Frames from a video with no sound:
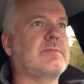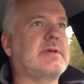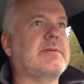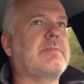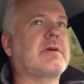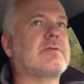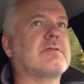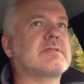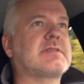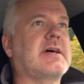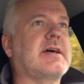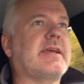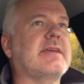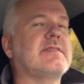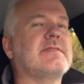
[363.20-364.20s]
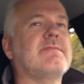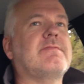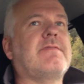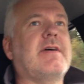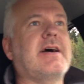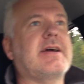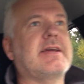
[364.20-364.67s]
to me, because I
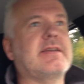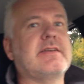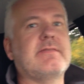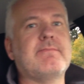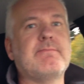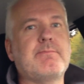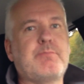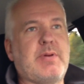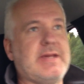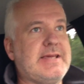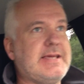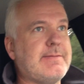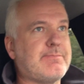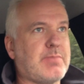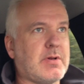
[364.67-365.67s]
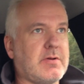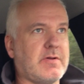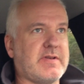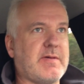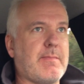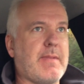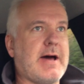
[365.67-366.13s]
can find people
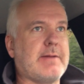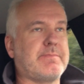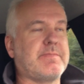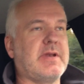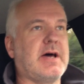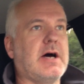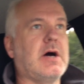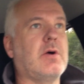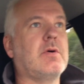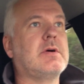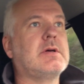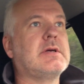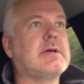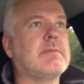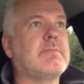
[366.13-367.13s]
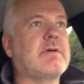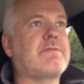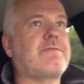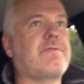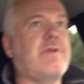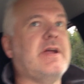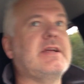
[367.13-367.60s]
on the map now, my
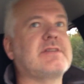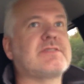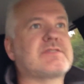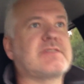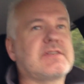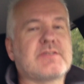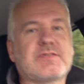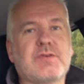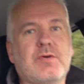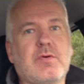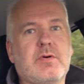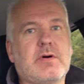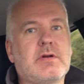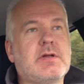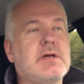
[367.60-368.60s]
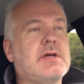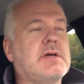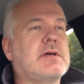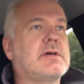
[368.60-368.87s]
friends and so on.